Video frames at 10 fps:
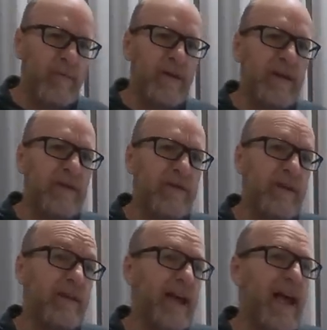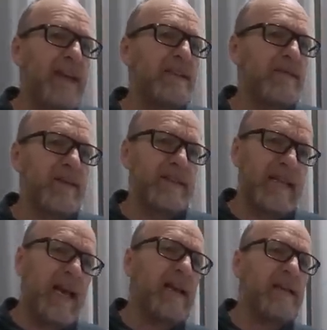I believe that the height of the
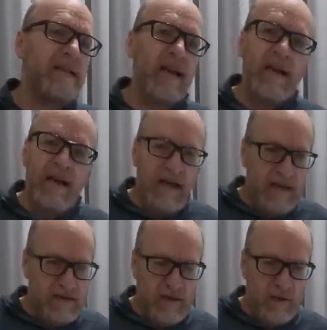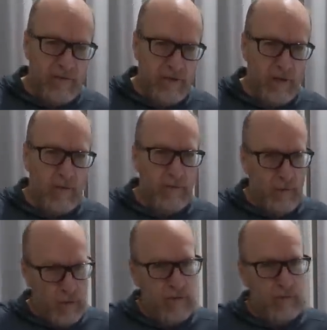tide is an awful lot
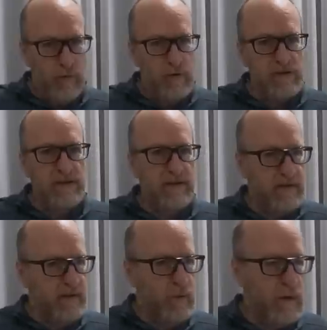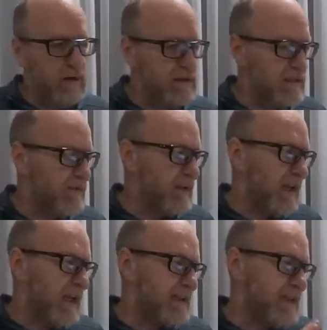more important than the quality of the
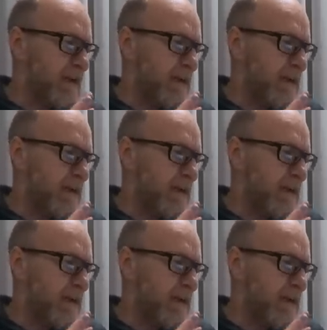light.